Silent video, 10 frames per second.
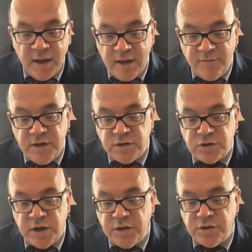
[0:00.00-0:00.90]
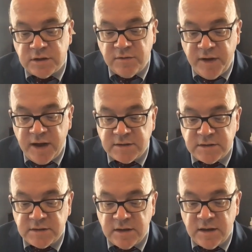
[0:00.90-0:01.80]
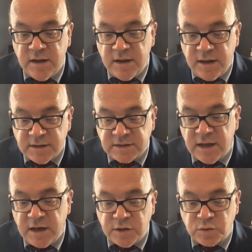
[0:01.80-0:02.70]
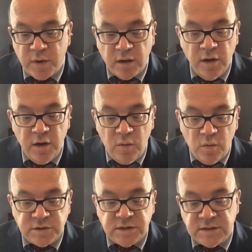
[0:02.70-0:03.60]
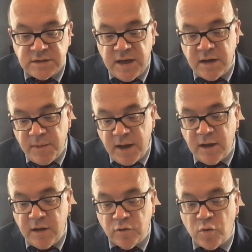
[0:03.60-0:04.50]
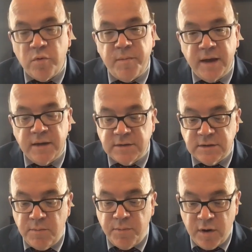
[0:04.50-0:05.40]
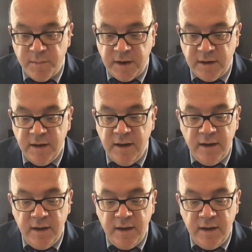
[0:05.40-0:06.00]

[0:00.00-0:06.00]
If these changes advance in the Senate as well, we'll succeed in making global Magnitsky permanent,